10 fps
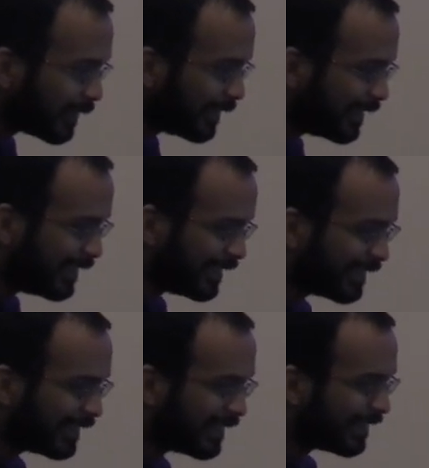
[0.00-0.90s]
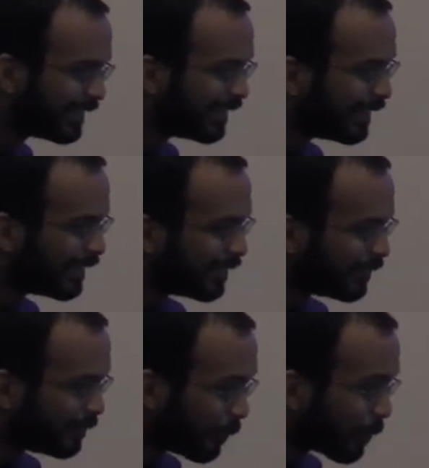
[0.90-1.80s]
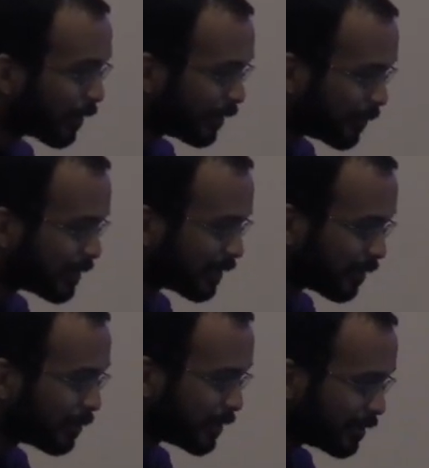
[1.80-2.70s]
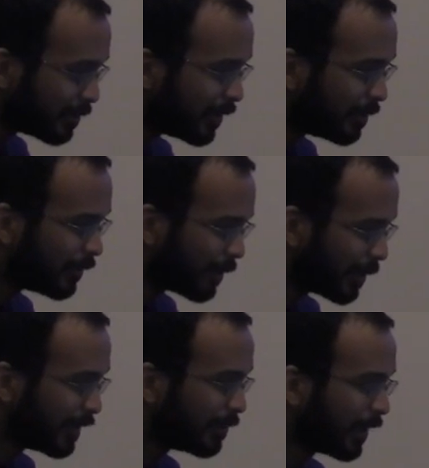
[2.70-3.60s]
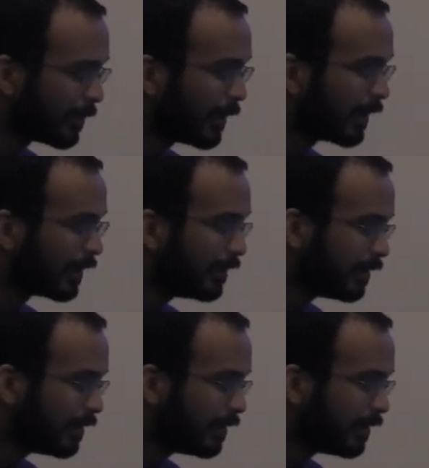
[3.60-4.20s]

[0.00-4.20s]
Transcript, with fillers: Or no, sorry, four. Four was the beast. Four was our original one before we had the backpack.